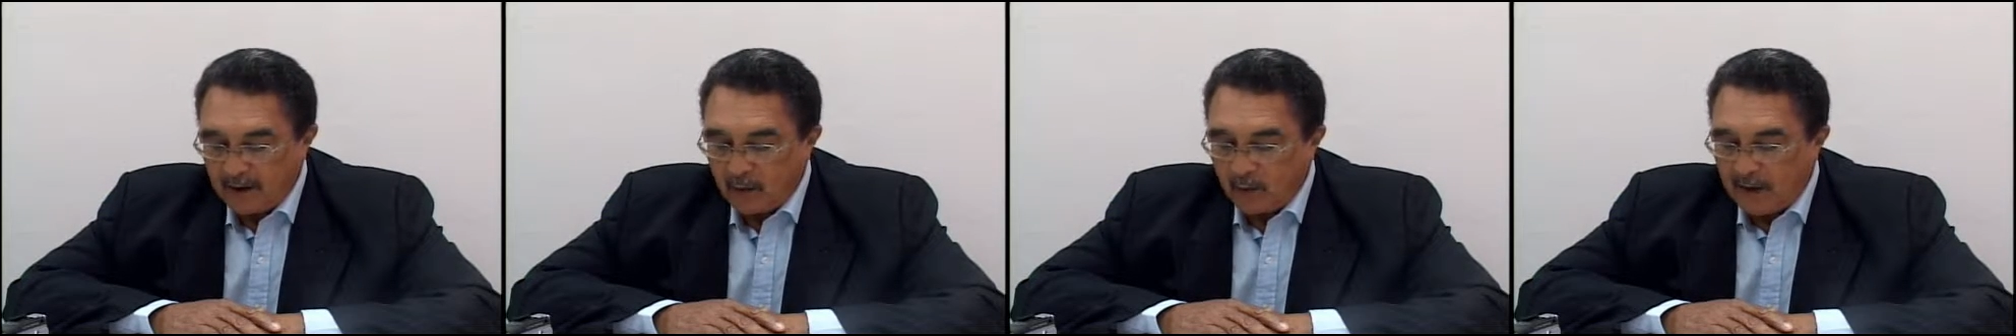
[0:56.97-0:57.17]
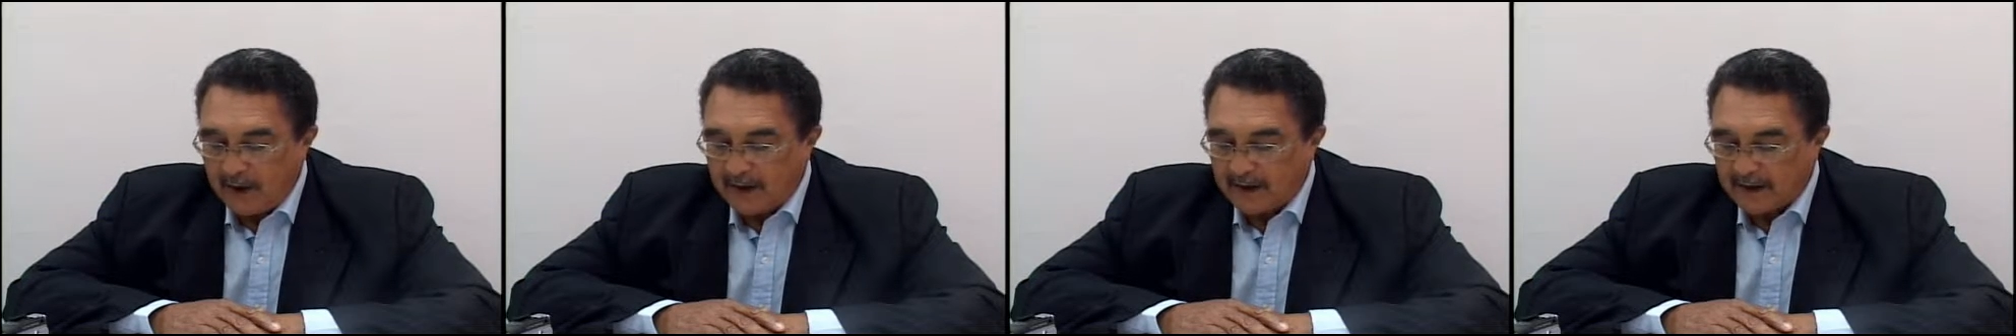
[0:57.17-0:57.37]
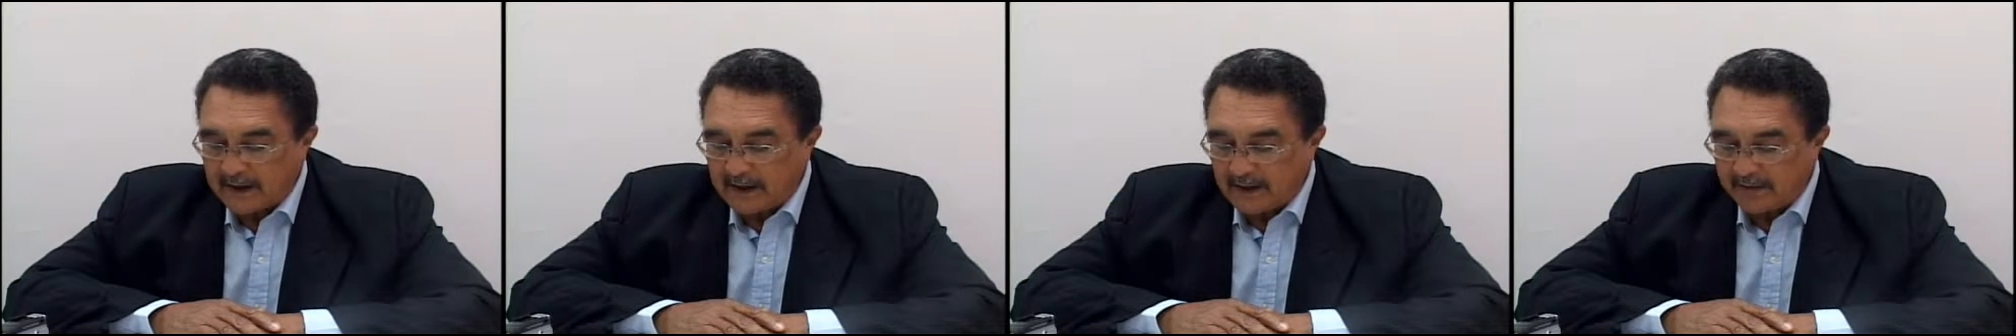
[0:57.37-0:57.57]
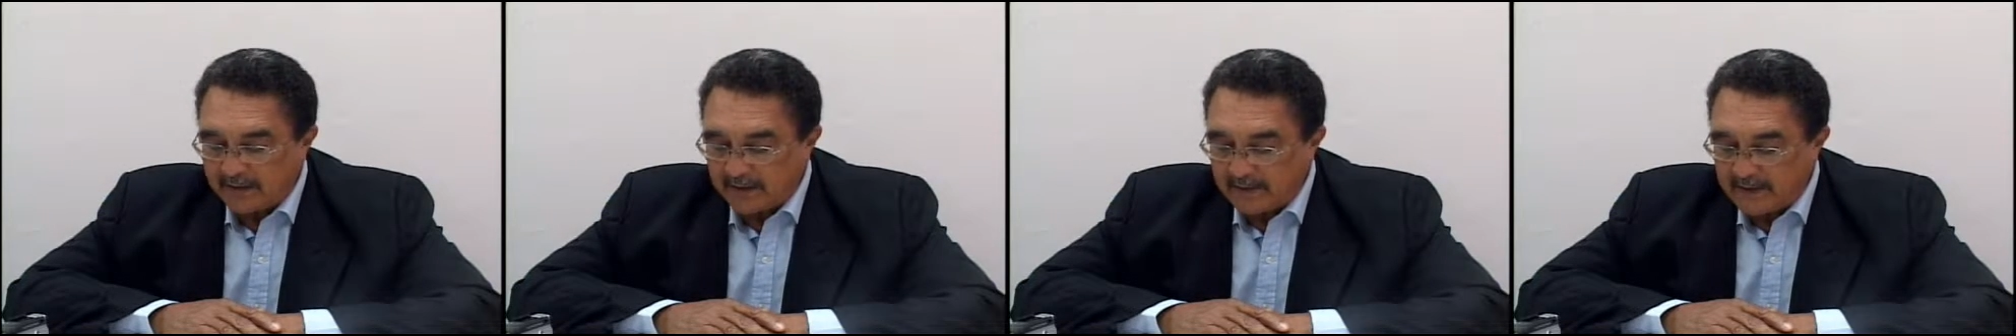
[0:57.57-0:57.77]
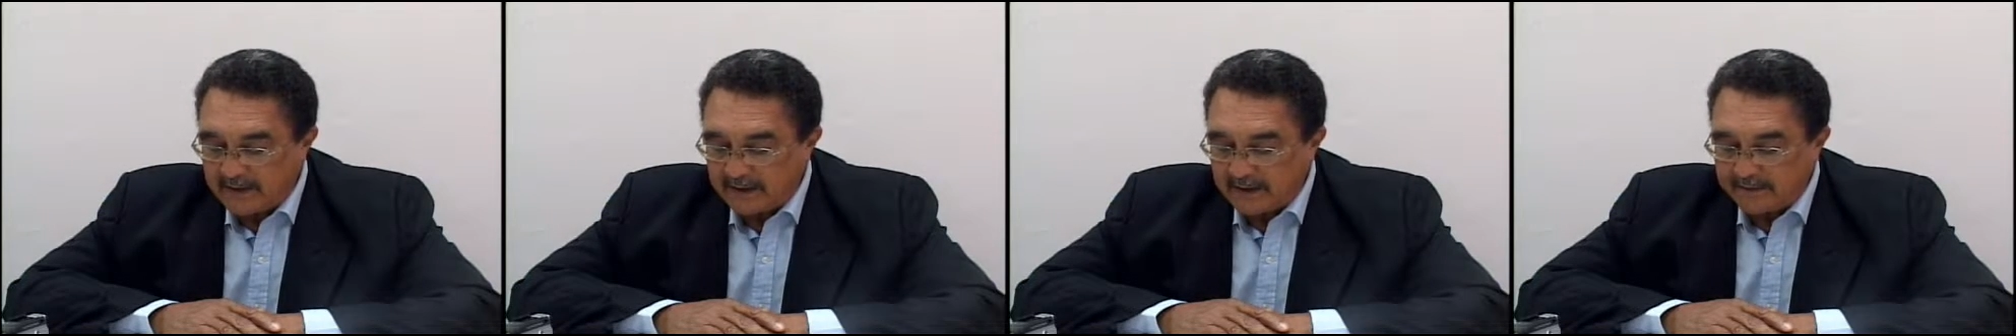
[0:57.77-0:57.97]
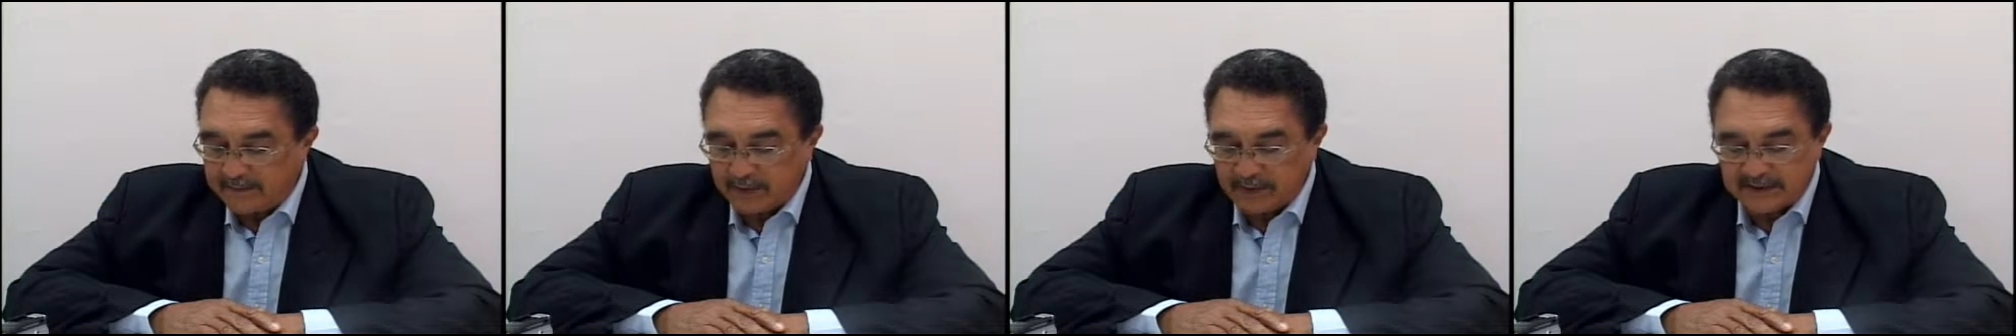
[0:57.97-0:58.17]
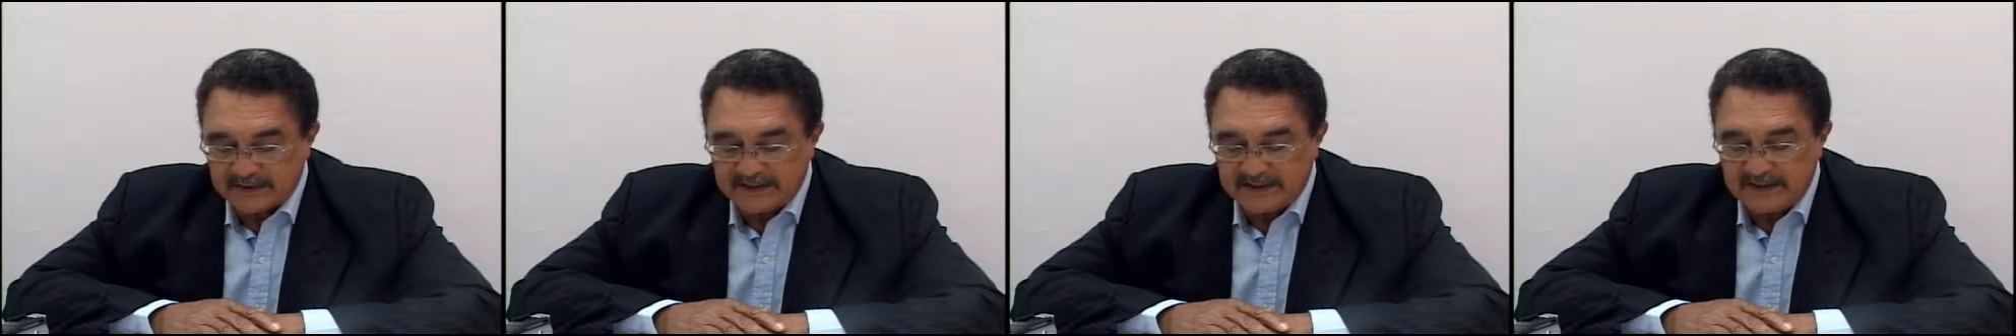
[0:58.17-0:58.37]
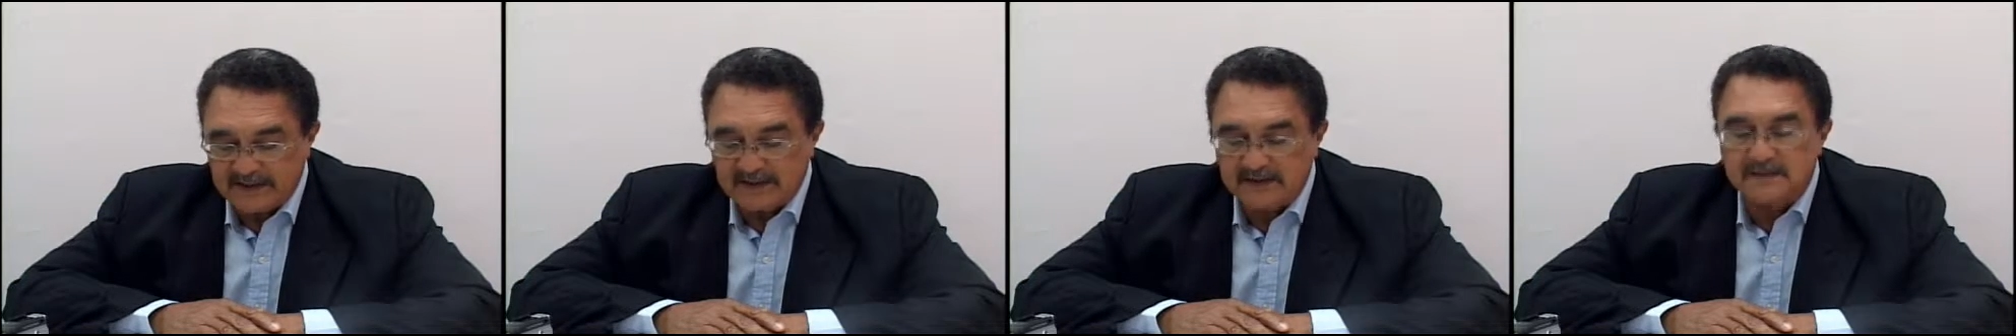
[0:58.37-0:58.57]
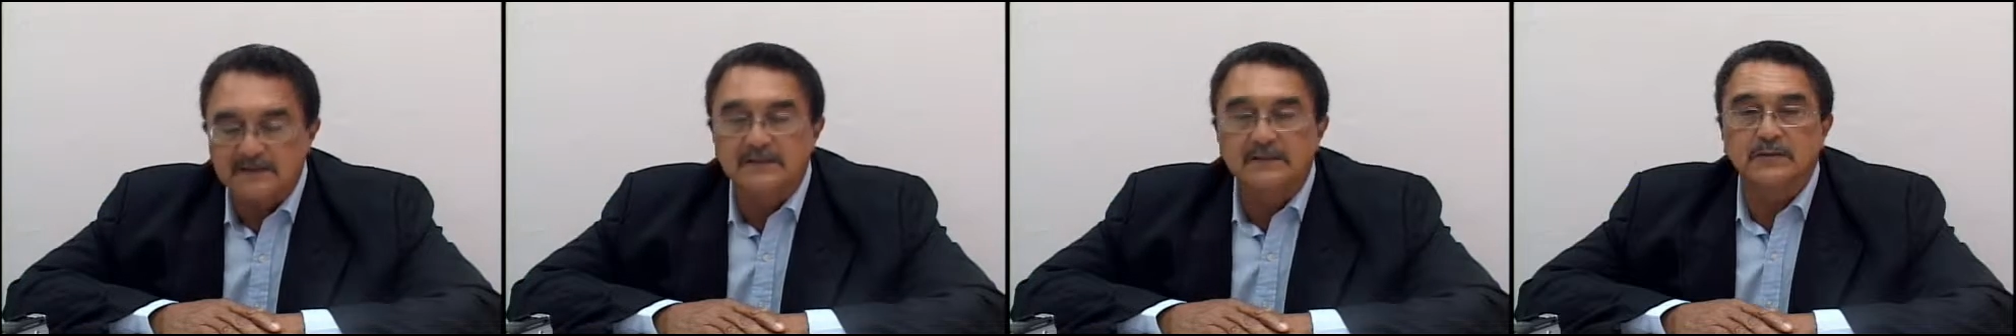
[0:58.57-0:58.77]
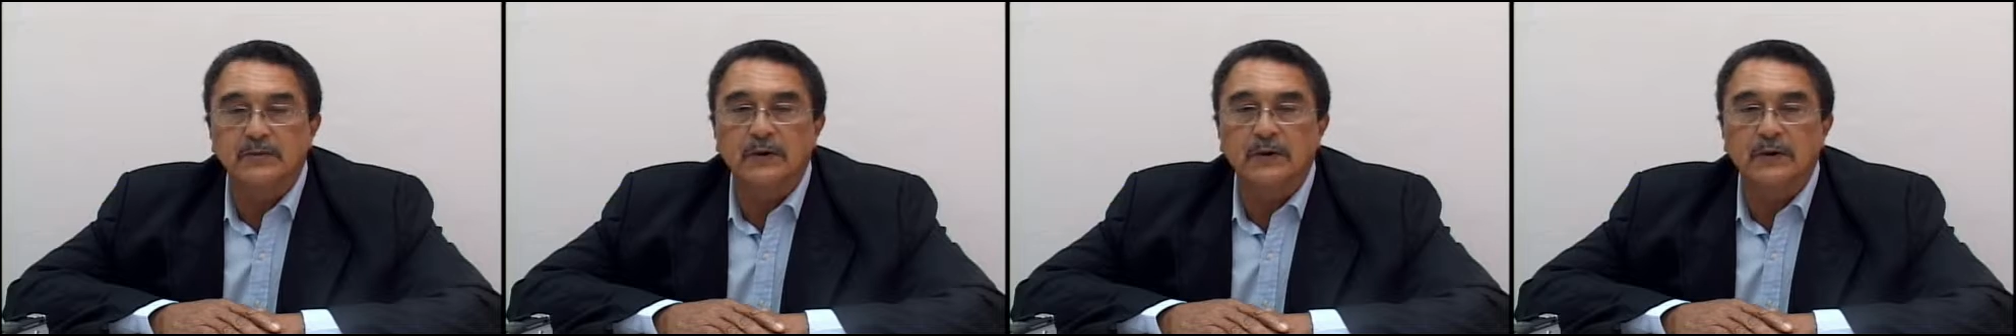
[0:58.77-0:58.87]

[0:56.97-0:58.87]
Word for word: while the government proceeds